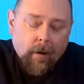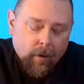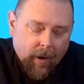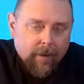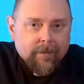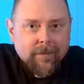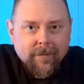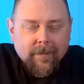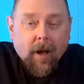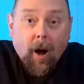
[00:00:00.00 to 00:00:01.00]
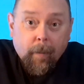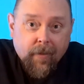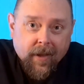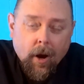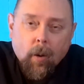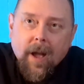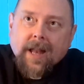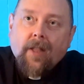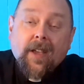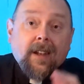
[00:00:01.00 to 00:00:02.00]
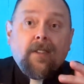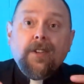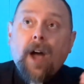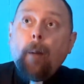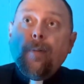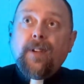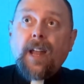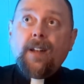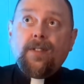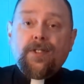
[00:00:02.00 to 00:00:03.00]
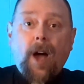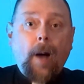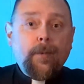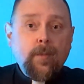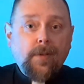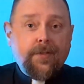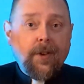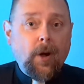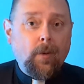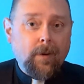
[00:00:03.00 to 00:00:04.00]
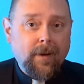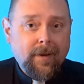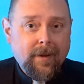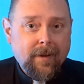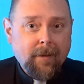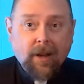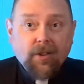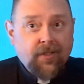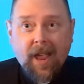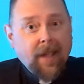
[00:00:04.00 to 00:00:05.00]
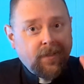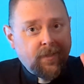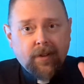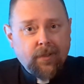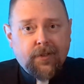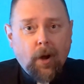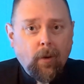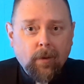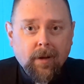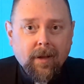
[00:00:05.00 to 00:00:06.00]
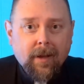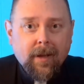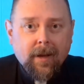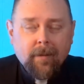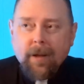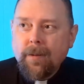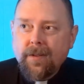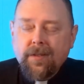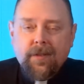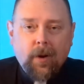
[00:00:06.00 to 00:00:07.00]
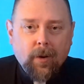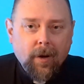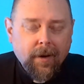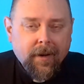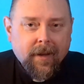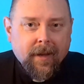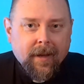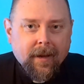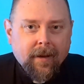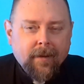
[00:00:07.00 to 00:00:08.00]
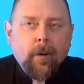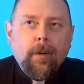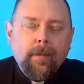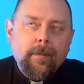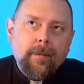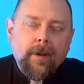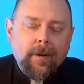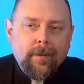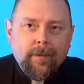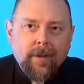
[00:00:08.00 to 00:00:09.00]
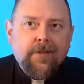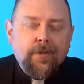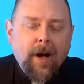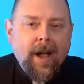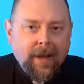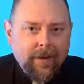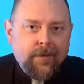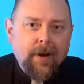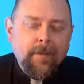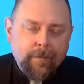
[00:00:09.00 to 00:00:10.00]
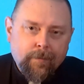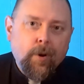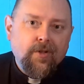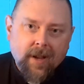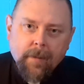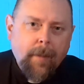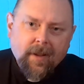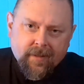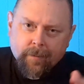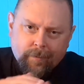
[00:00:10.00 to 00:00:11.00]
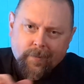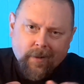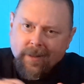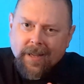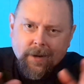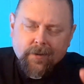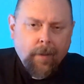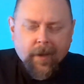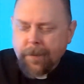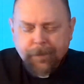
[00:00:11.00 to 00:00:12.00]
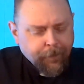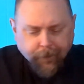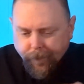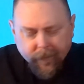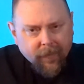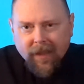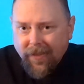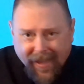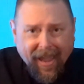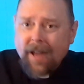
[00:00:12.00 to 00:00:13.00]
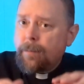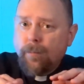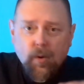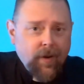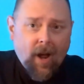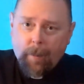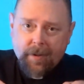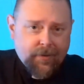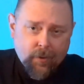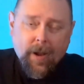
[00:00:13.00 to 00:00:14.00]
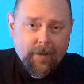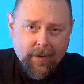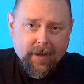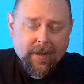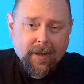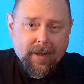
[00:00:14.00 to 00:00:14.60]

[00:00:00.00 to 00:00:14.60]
Okay, up they go. Now they get to the top of it, and it's topped with stone. Right, it just ends in a stone. I'm like, this is no good. Well, let's try it. Let's try pushing it. Maybe it's a lid or something. They can't move it up. It's too heavy.